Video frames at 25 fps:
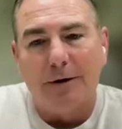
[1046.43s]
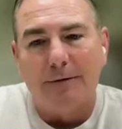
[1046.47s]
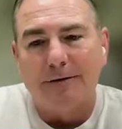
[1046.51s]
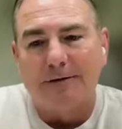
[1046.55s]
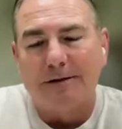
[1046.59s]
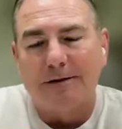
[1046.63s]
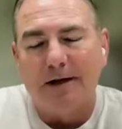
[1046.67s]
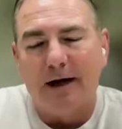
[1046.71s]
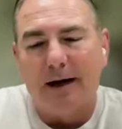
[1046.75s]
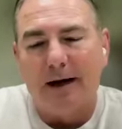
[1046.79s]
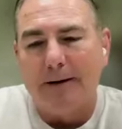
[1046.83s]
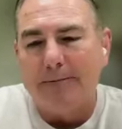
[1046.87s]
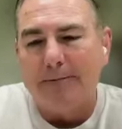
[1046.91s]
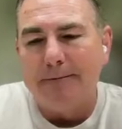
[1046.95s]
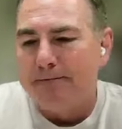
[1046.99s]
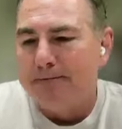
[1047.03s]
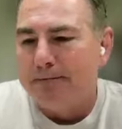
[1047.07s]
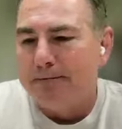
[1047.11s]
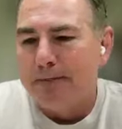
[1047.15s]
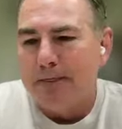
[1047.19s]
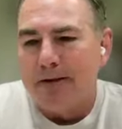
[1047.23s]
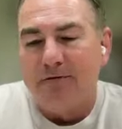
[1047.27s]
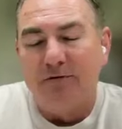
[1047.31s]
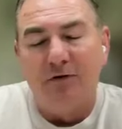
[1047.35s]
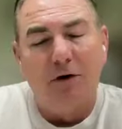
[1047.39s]
You know, it's
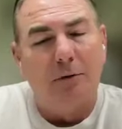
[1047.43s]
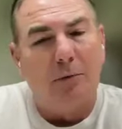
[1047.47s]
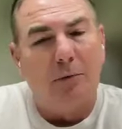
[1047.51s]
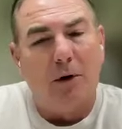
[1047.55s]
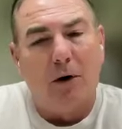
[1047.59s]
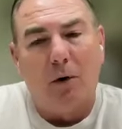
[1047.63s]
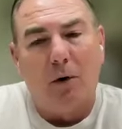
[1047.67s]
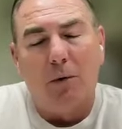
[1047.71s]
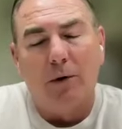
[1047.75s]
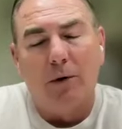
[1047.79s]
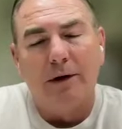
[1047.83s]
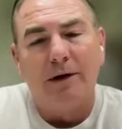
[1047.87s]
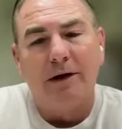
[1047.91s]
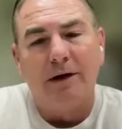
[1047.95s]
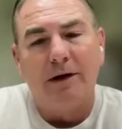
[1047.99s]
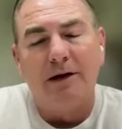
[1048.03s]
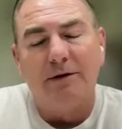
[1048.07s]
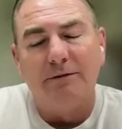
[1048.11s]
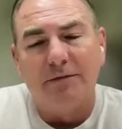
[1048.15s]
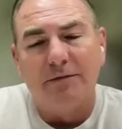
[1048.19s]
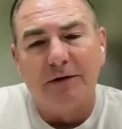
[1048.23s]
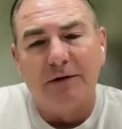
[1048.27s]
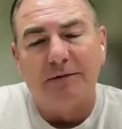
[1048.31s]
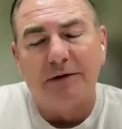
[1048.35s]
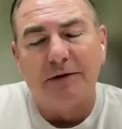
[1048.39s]
not football where
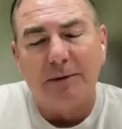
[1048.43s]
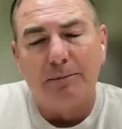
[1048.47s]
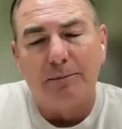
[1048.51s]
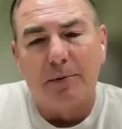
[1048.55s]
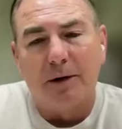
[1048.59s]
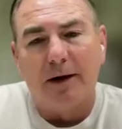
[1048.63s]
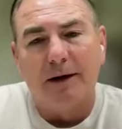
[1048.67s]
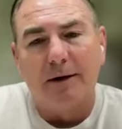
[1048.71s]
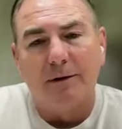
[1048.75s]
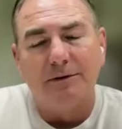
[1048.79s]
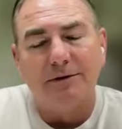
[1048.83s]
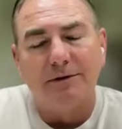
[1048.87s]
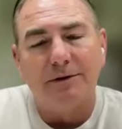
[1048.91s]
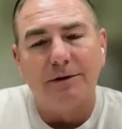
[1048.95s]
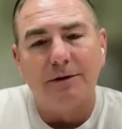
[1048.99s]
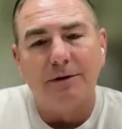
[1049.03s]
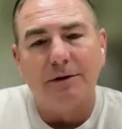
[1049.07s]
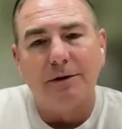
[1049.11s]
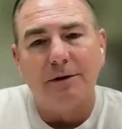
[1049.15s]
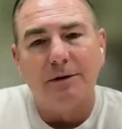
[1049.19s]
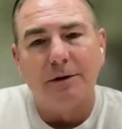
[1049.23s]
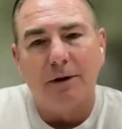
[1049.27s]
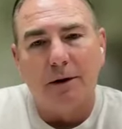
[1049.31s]
you need 50 players.